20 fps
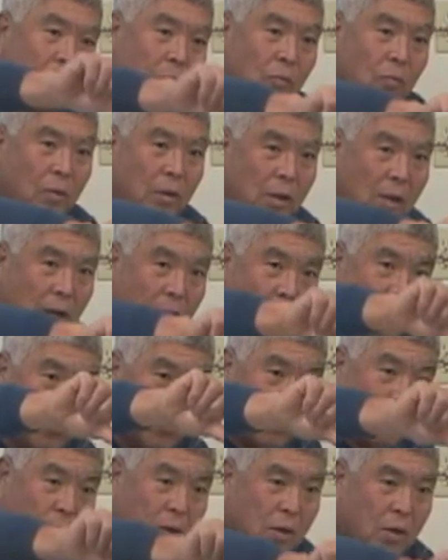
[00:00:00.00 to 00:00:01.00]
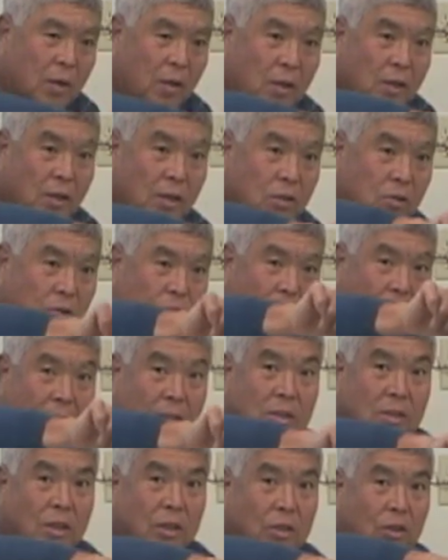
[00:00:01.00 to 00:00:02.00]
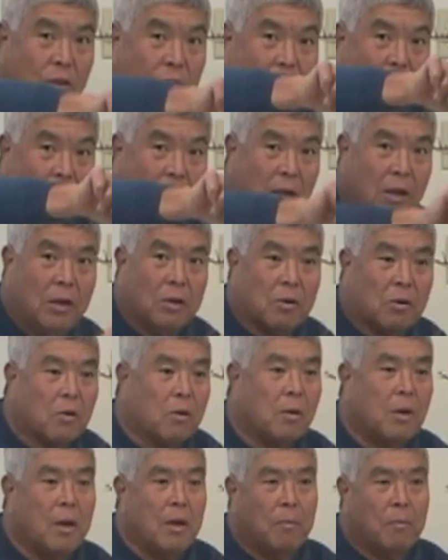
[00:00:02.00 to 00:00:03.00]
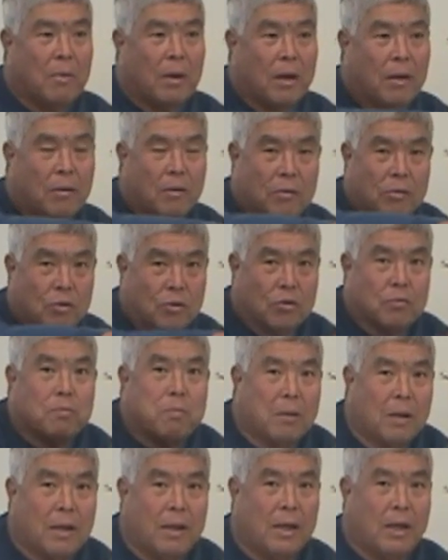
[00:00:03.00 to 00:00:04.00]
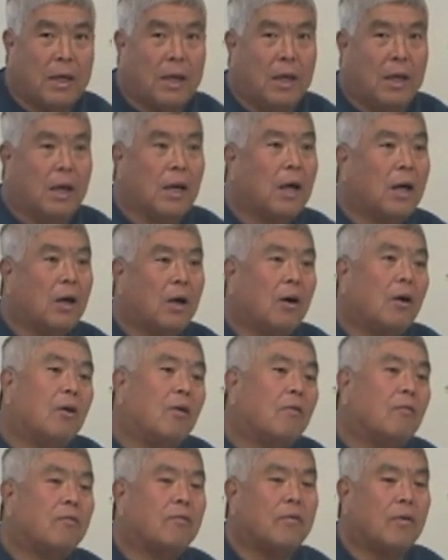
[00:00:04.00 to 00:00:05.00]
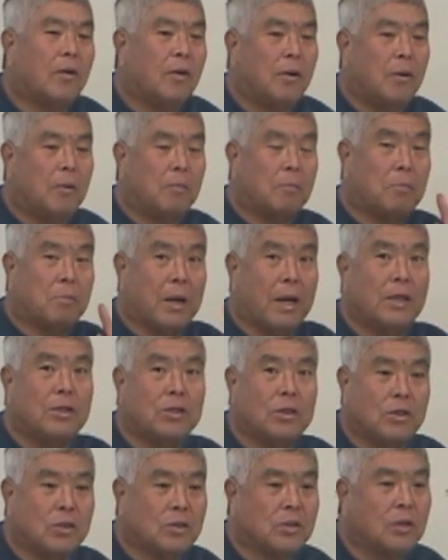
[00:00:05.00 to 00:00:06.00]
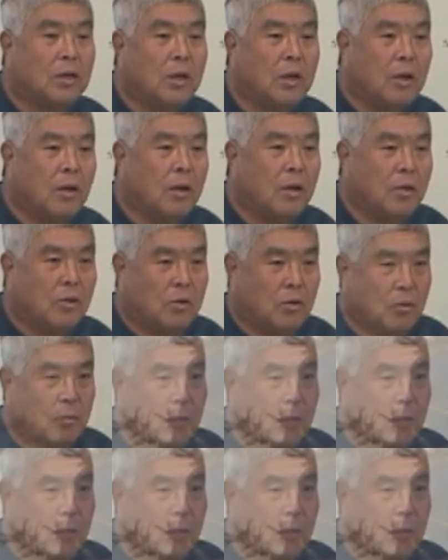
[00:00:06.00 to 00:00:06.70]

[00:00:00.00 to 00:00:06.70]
We need to work on this transition in here, but there's plenty of branches to